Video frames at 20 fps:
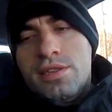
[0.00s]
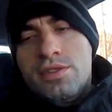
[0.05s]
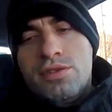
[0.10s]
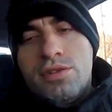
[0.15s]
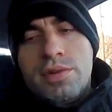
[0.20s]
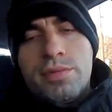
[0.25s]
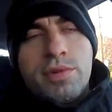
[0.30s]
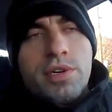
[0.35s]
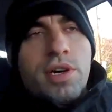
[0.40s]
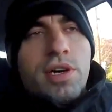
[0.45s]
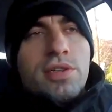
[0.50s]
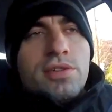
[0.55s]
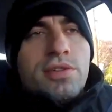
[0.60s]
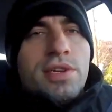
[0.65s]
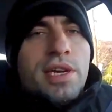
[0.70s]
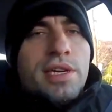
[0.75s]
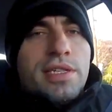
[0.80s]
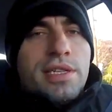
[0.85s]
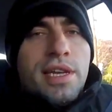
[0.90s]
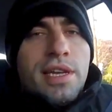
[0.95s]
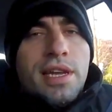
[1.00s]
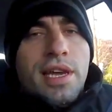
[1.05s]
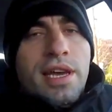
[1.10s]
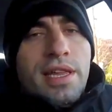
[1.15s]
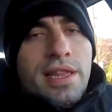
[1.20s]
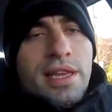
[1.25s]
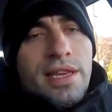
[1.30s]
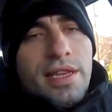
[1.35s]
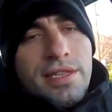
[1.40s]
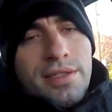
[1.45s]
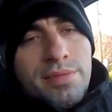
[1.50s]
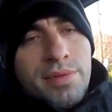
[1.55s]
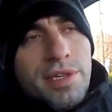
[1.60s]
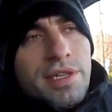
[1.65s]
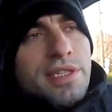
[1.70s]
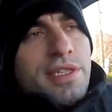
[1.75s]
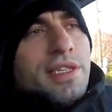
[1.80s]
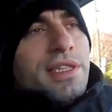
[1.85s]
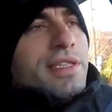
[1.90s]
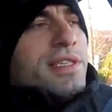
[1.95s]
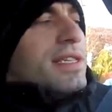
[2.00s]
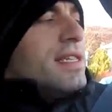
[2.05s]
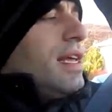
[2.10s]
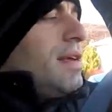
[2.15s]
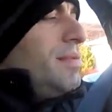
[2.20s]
trim contrast, I think it's pretty decent.